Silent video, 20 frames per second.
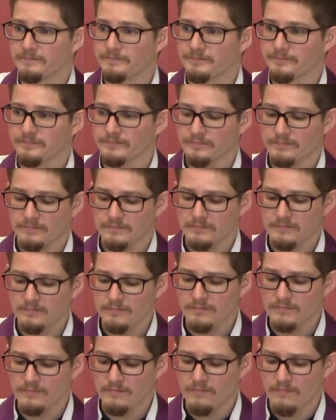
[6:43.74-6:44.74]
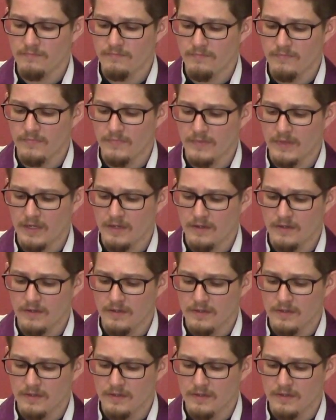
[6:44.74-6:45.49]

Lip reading: Nothing is said.